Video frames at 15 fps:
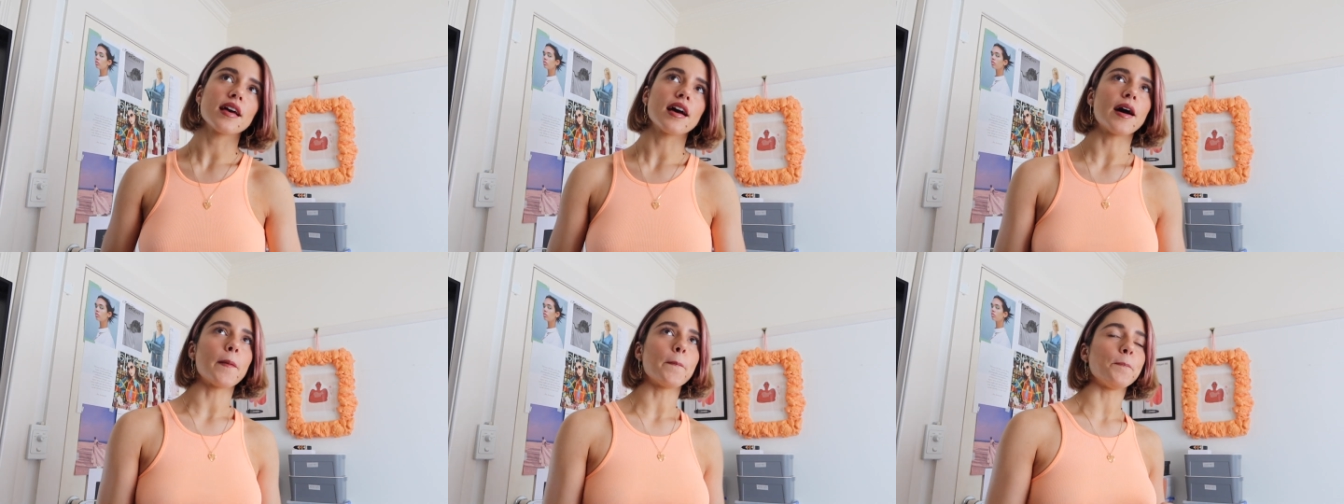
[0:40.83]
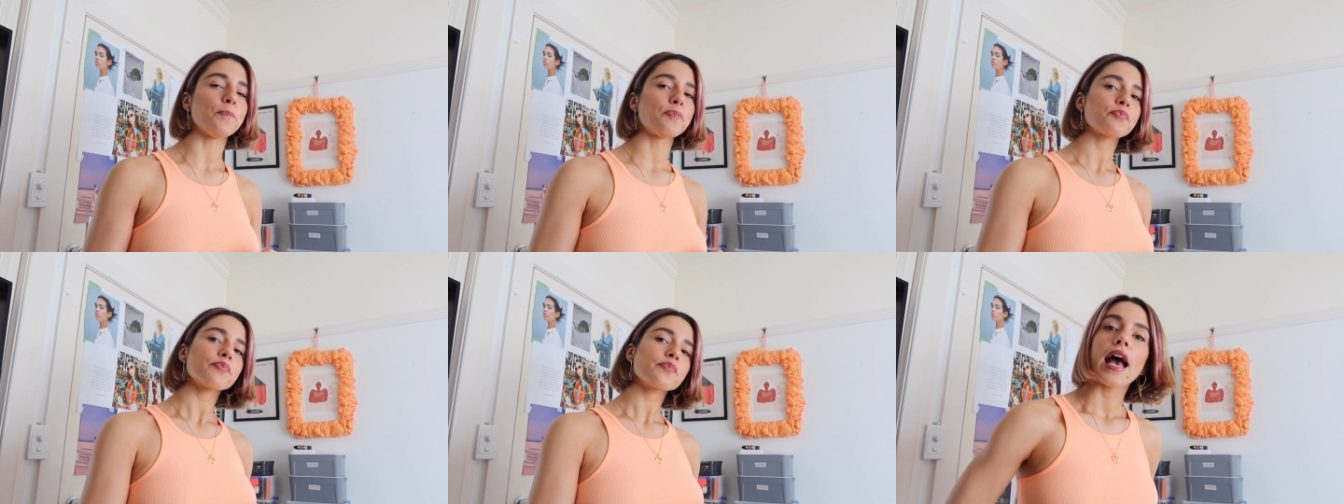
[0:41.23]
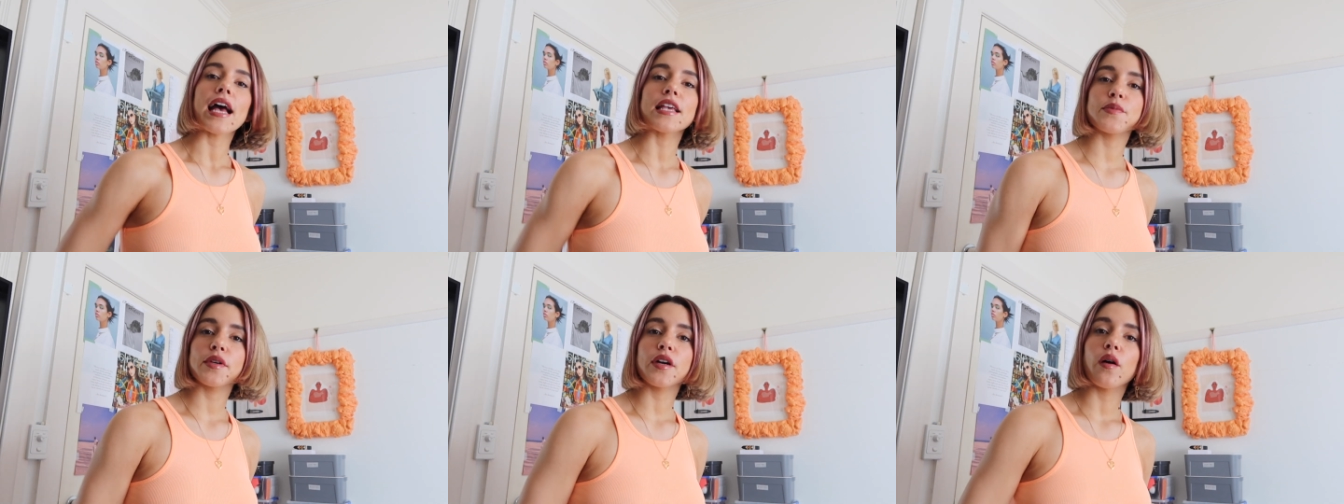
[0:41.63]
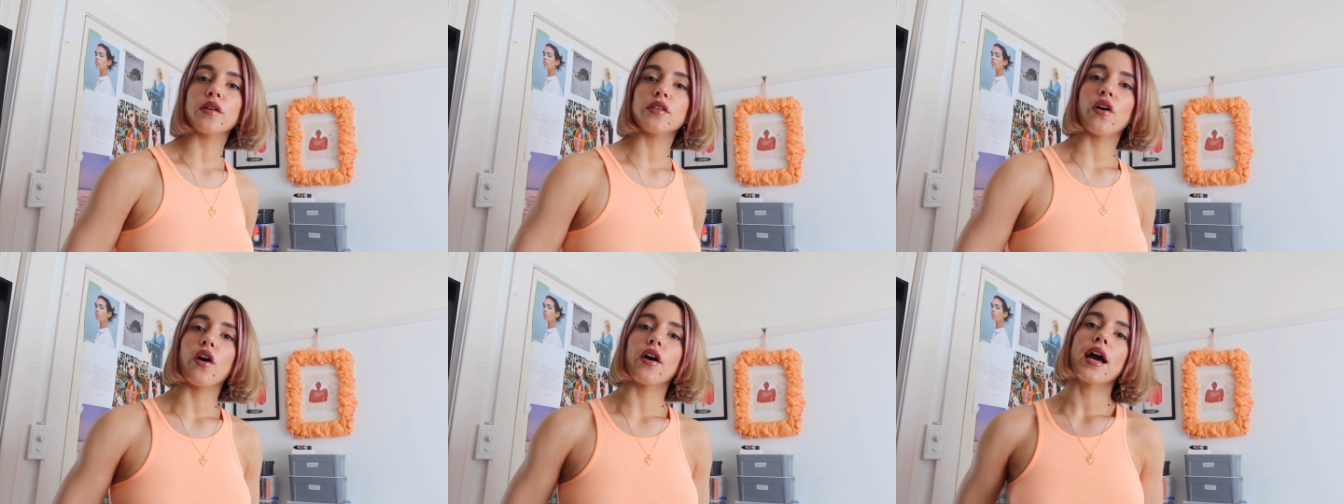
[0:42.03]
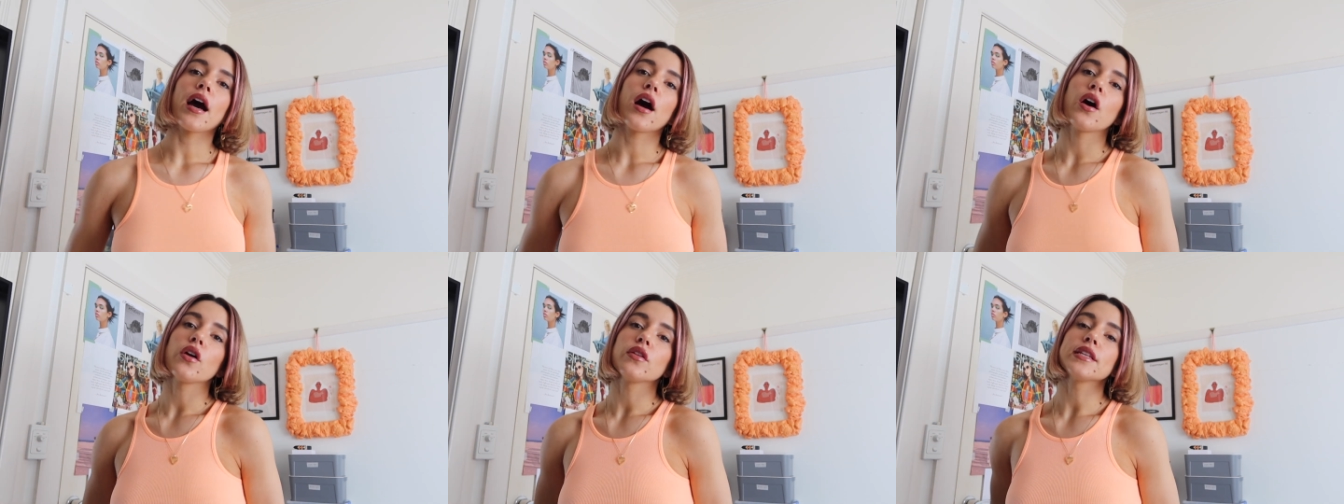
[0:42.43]
As we go along,
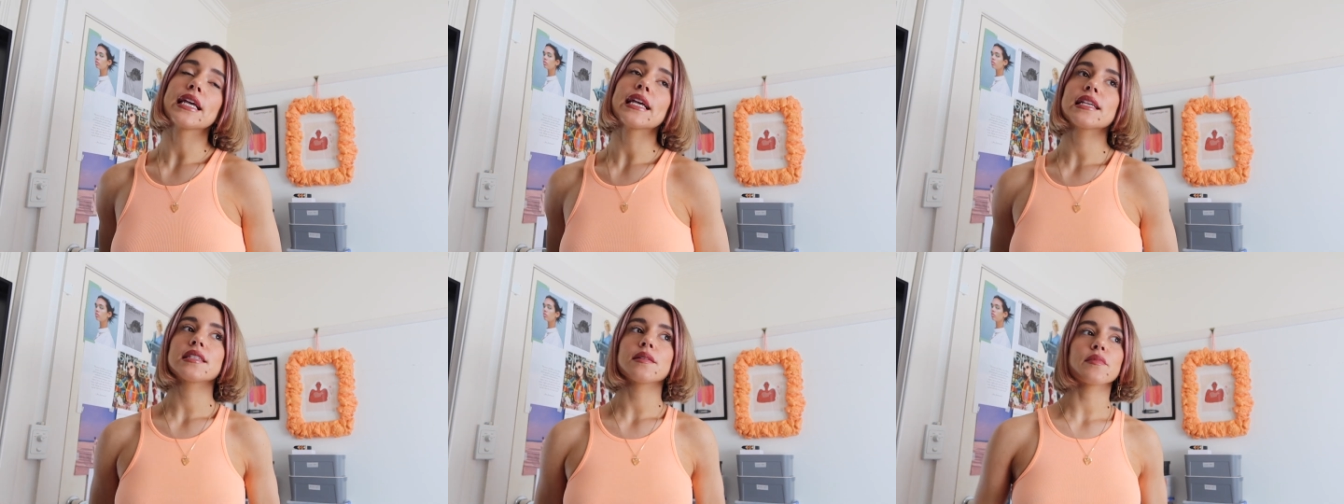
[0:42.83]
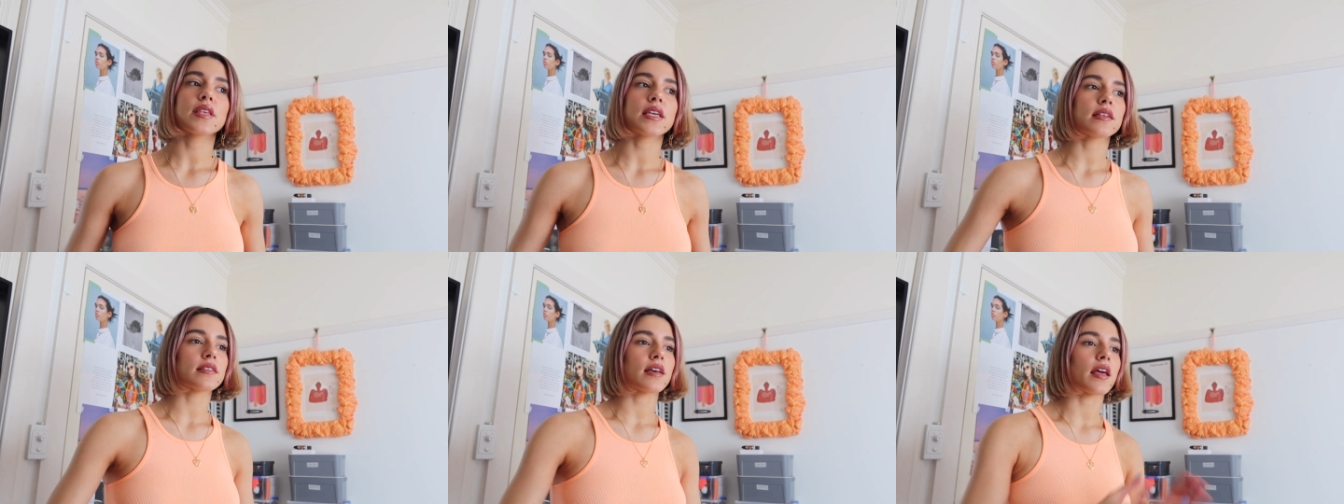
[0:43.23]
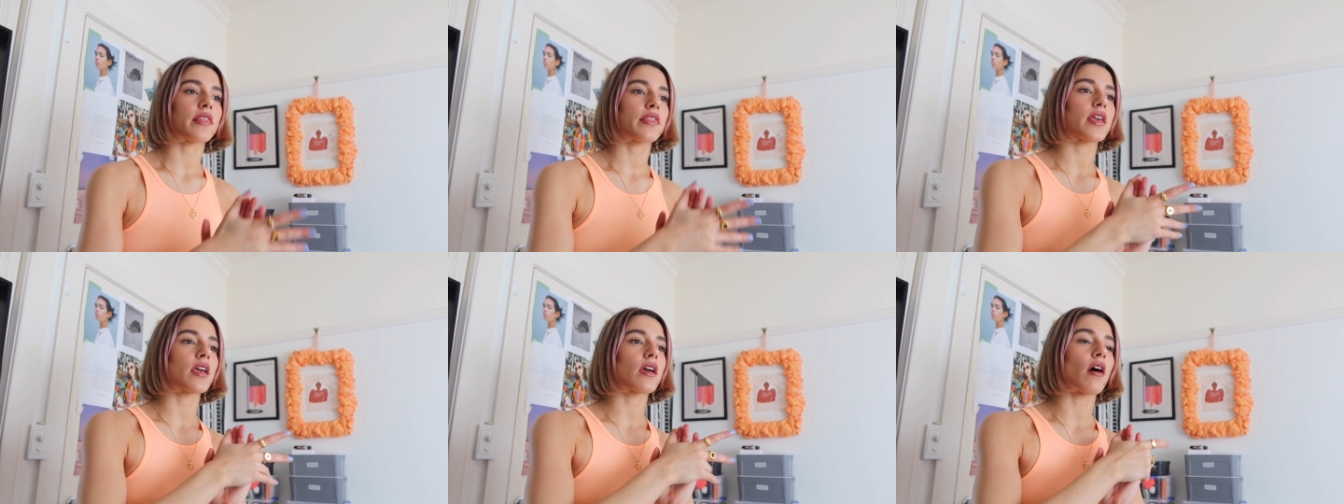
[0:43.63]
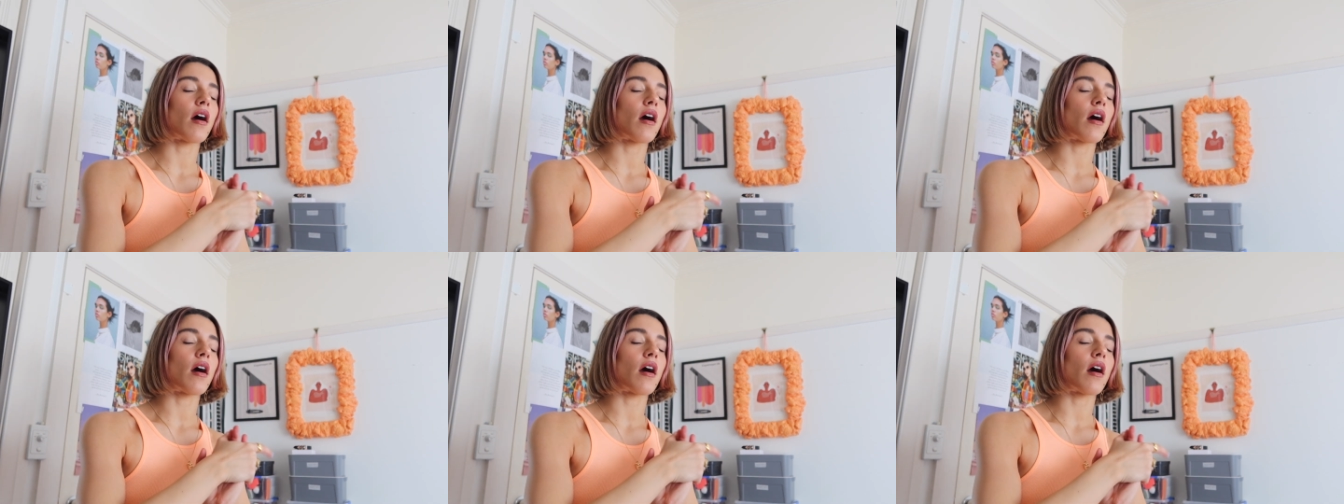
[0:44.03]
I'll link some things I think